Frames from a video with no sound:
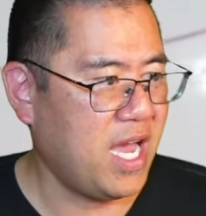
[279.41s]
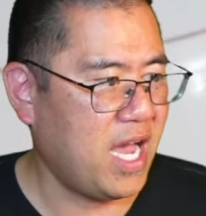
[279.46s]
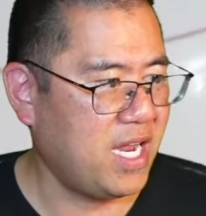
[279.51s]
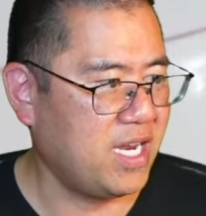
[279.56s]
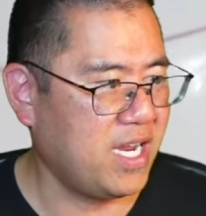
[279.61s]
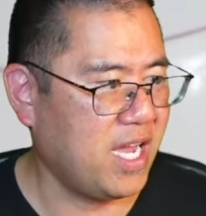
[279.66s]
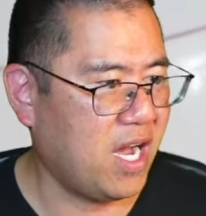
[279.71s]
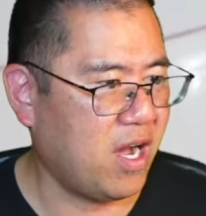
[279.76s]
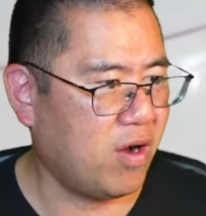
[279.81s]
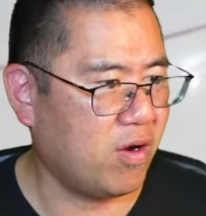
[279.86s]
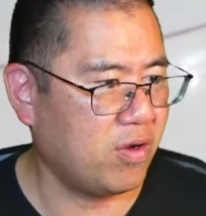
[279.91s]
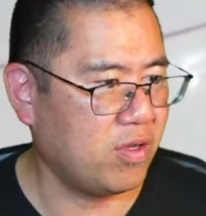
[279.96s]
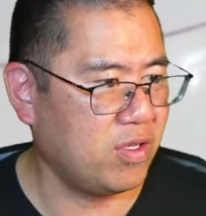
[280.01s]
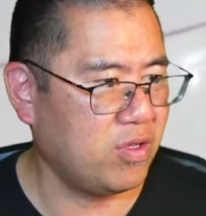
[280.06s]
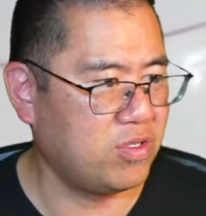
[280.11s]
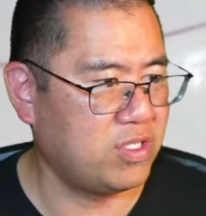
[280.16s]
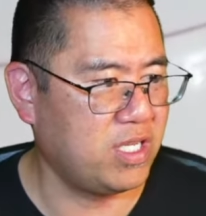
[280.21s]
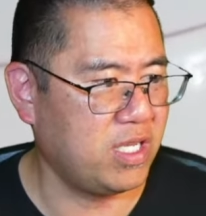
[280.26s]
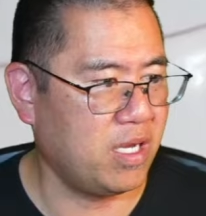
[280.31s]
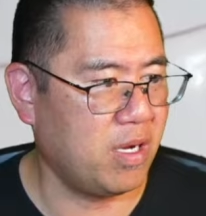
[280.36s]
And now
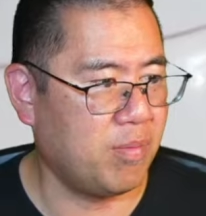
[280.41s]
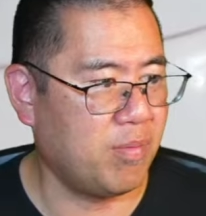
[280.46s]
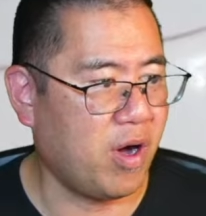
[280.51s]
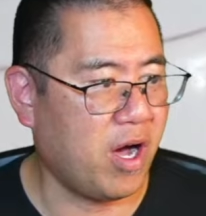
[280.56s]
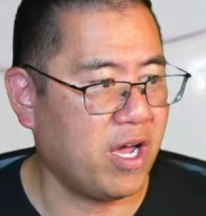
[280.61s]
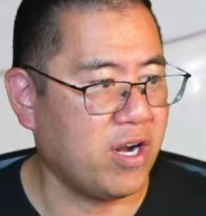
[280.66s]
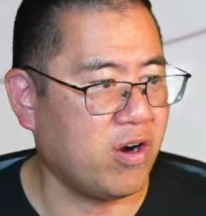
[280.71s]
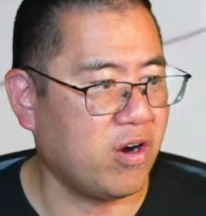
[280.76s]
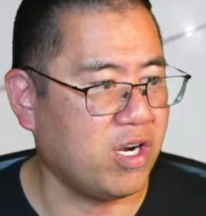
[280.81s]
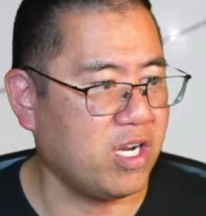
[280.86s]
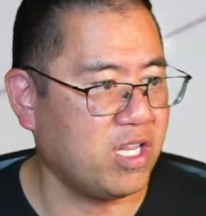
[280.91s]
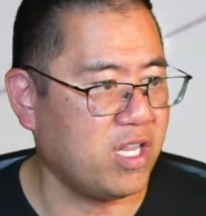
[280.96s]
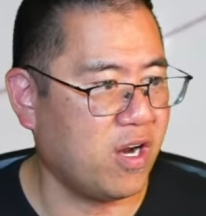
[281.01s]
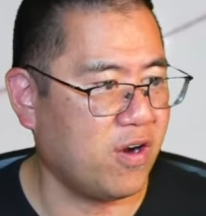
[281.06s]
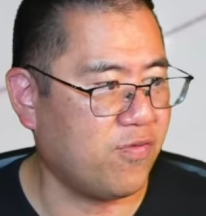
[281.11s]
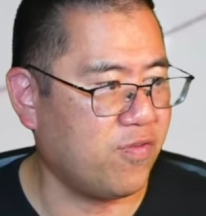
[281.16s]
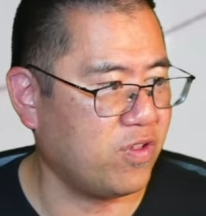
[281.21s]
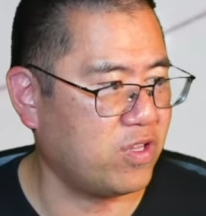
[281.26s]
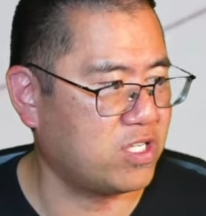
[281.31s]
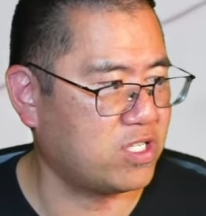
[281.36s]
you see Åman already
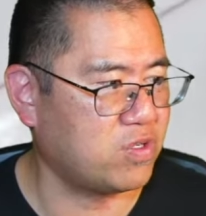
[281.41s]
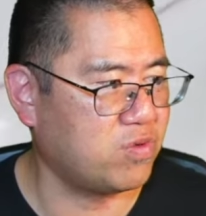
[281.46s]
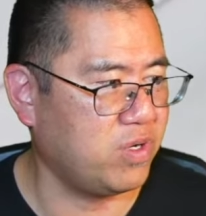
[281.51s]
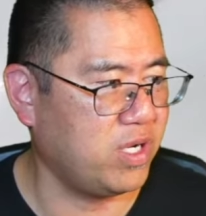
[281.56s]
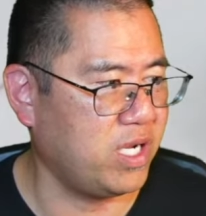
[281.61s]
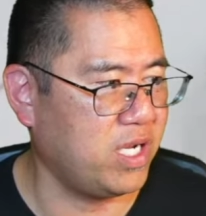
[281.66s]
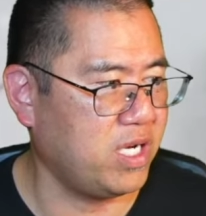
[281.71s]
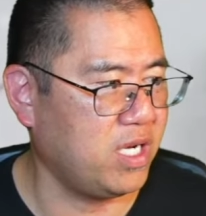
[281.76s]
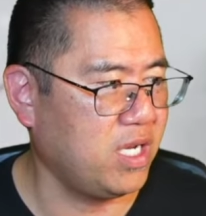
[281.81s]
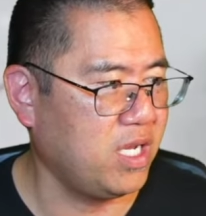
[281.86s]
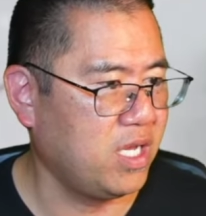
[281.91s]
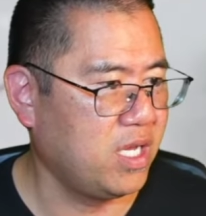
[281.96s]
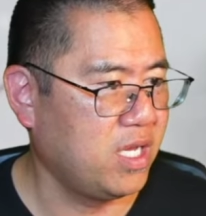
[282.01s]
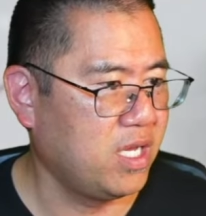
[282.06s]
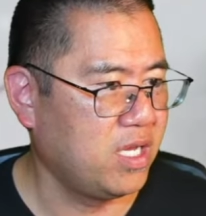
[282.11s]
there for the screen.